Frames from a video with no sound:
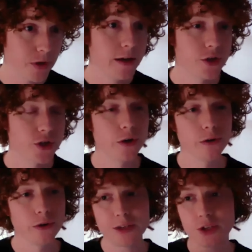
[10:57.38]
So
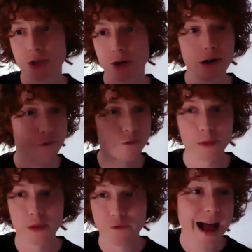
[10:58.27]
let's start from
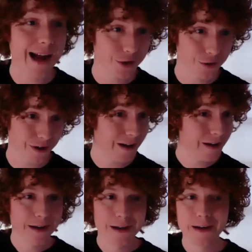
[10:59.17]
the factory.
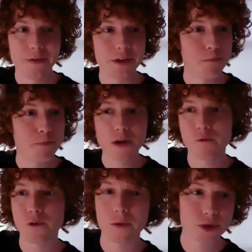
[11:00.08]
This big
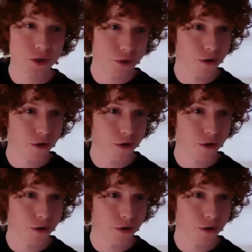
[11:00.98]
pharmaceutical